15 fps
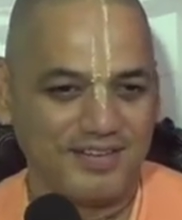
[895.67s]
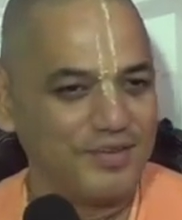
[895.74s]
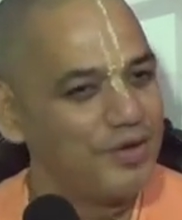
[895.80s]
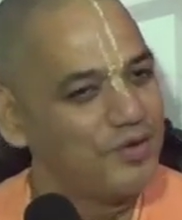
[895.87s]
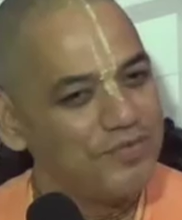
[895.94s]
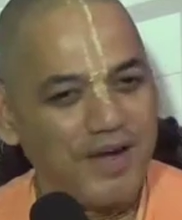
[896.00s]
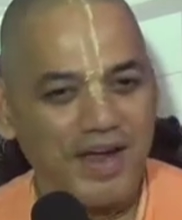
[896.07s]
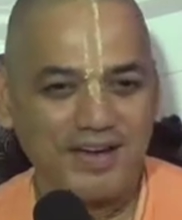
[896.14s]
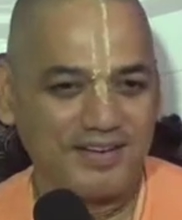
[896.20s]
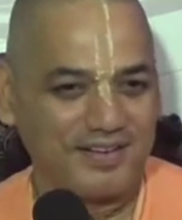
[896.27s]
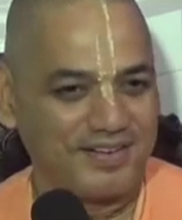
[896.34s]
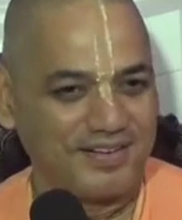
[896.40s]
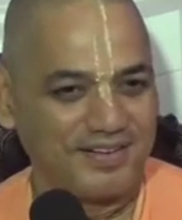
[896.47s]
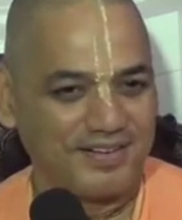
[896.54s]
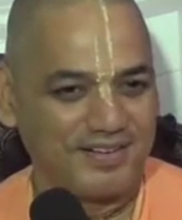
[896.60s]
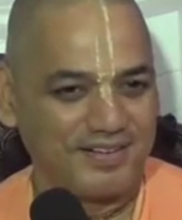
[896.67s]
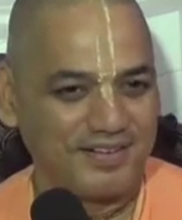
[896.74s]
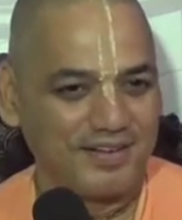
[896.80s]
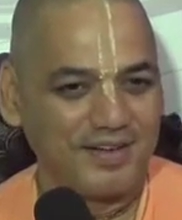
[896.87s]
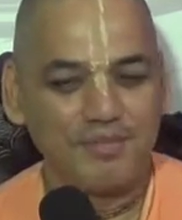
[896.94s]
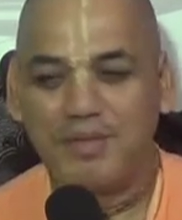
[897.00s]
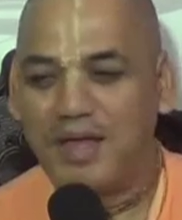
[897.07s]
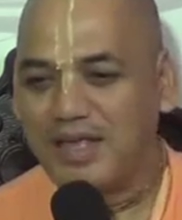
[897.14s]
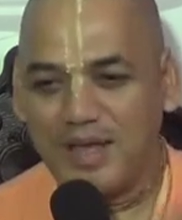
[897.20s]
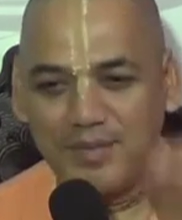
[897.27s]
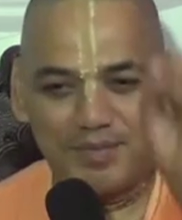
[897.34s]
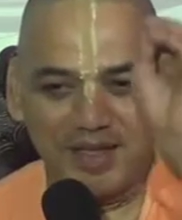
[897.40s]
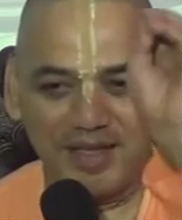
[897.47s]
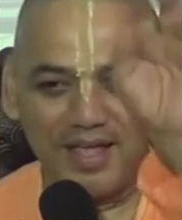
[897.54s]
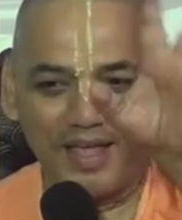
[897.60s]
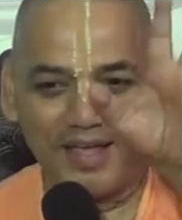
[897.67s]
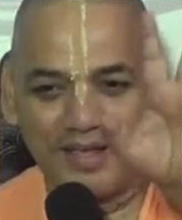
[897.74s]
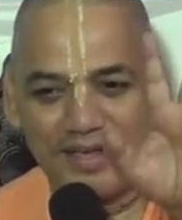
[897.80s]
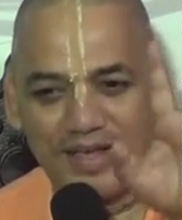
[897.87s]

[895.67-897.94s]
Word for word: You'll find. Make him the king.